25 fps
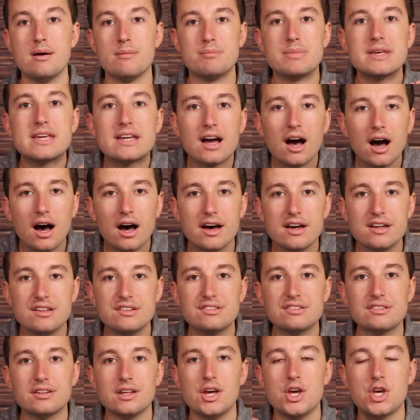
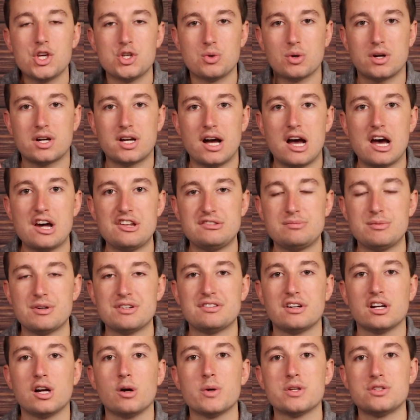because your
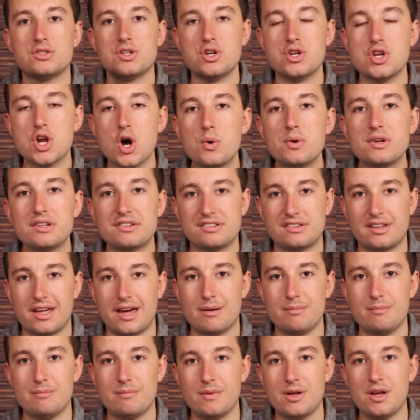customers are going to notice
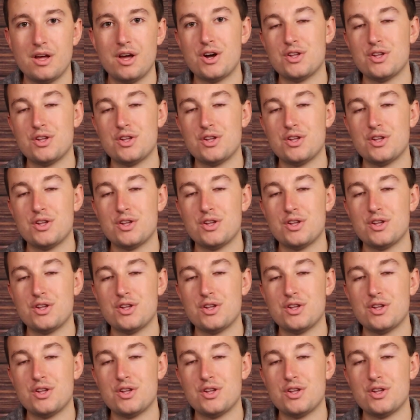them,